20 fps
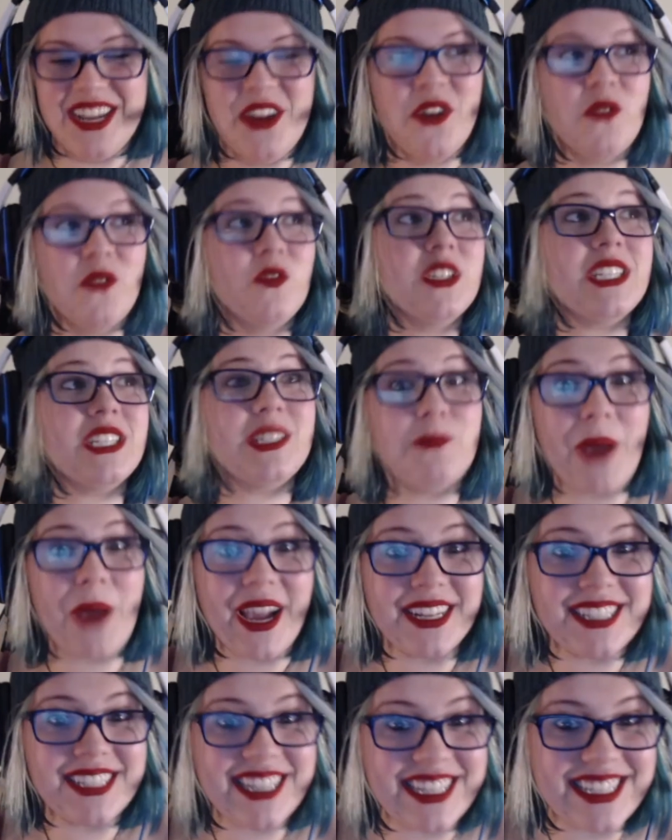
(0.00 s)

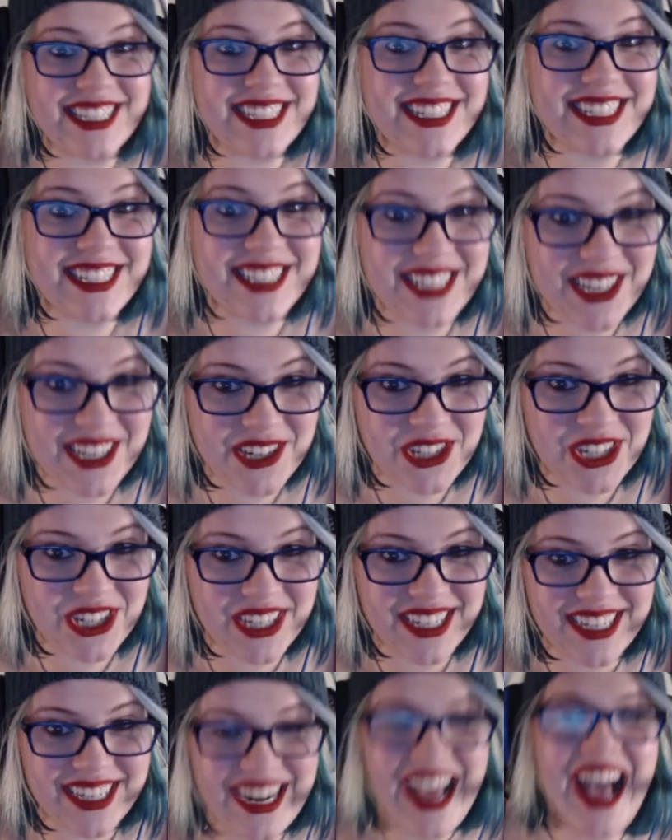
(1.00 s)
Respect his
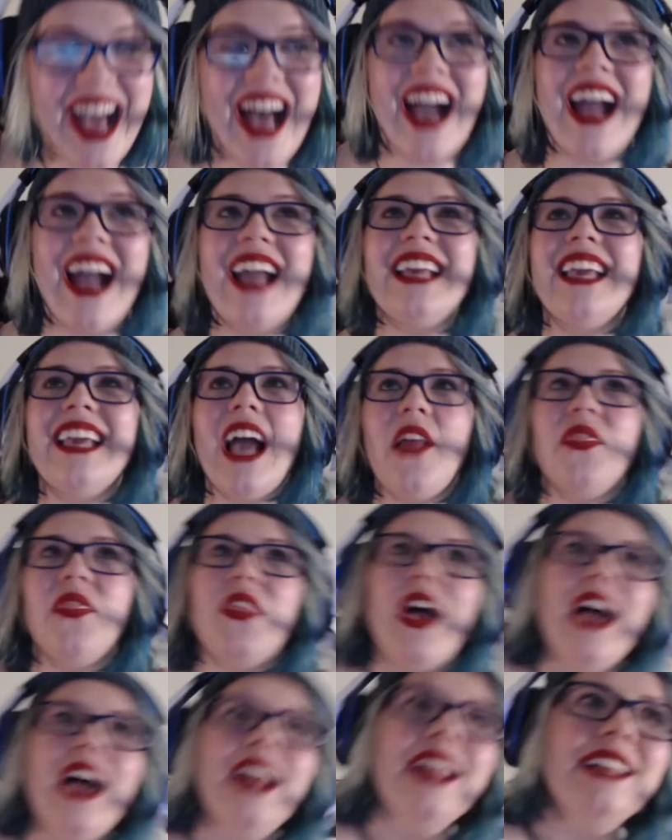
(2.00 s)
decision. I get
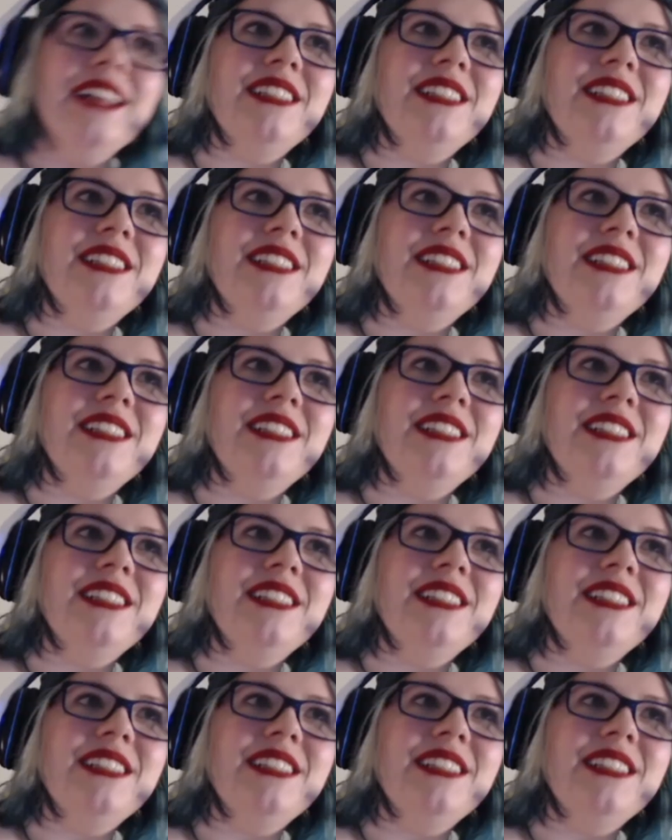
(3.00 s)
that it